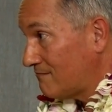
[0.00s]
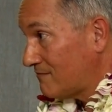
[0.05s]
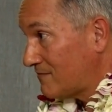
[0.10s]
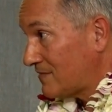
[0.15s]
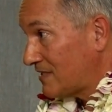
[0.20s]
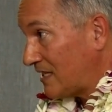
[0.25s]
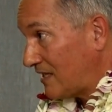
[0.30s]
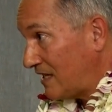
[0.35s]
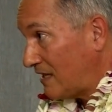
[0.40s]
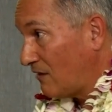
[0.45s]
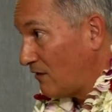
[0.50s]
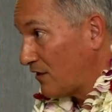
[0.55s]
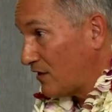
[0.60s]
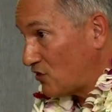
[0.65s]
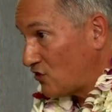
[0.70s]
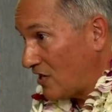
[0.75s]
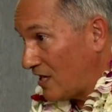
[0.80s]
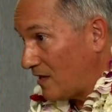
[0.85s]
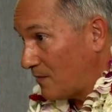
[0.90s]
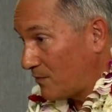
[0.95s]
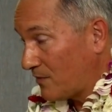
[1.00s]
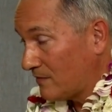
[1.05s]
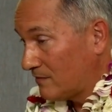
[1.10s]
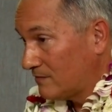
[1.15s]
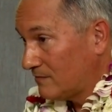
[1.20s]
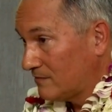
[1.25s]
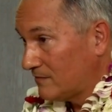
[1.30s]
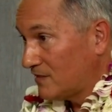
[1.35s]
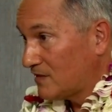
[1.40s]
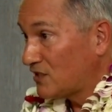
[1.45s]
to kill the sheep,
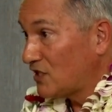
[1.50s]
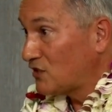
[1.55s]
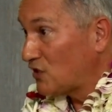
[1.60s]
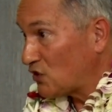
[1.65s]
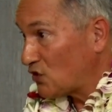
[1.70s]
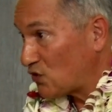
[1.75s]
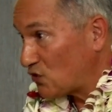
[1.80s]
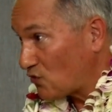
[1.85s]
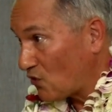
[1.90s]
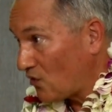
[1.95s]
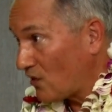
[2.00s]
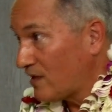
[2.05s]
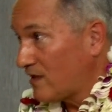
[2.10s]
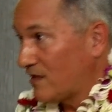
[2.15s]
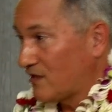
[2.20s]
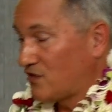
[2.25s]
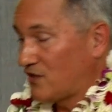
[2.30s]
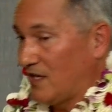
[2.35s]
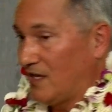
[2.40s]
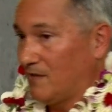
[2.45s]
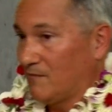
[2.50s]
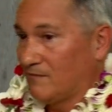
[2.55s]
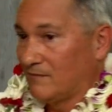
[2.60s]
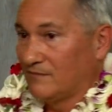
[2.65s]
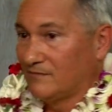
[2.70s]
to destroy the sheep.